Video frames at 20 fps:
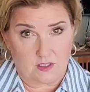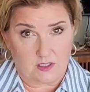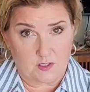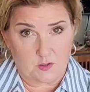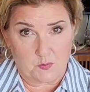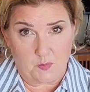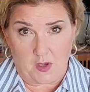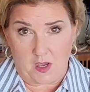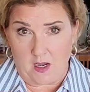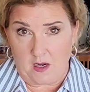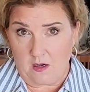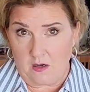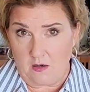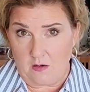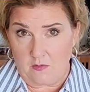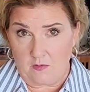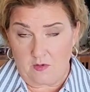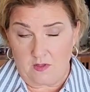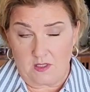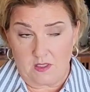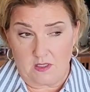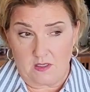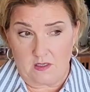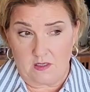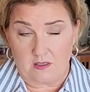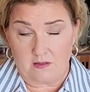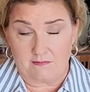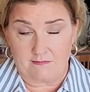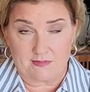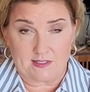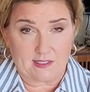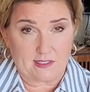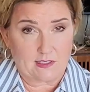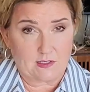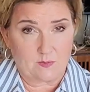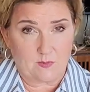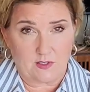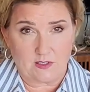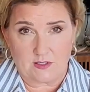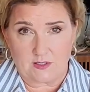expire within
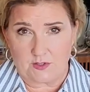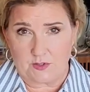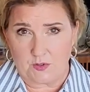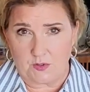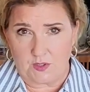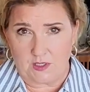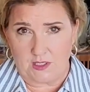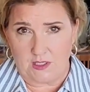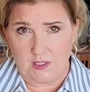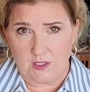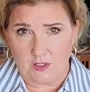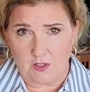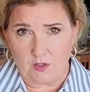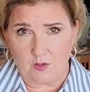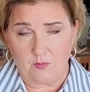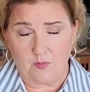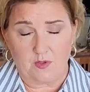6 months to a year,